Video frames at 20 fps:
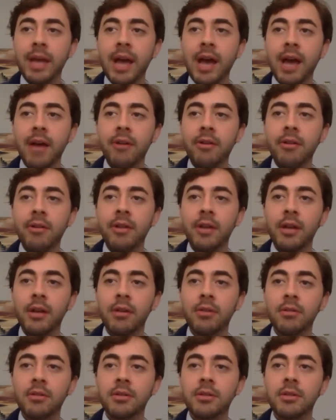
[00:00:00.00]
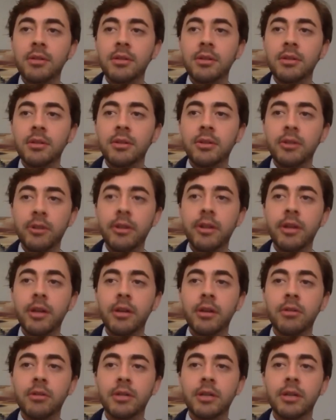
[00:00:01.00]
How do you think it holds, do you think
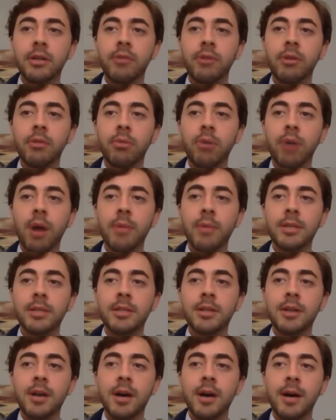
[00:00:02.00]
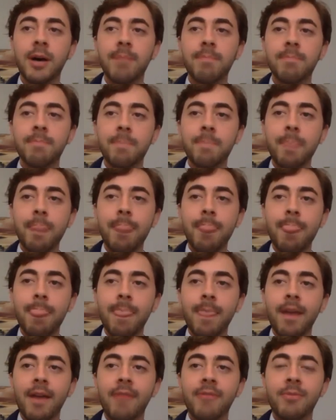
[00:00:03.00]
it holds any real promise? Um,
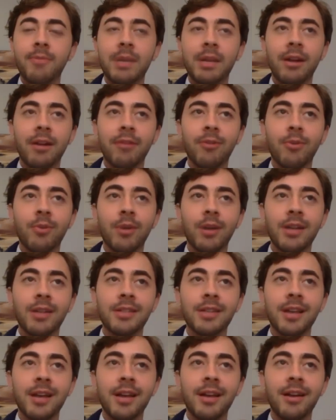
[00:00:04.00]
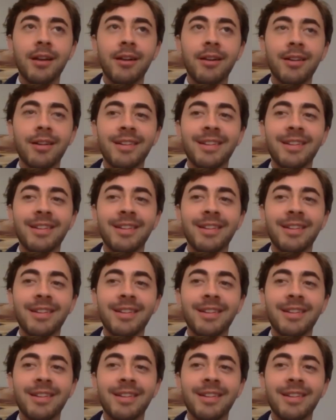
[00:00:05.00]
to be careful what I say here.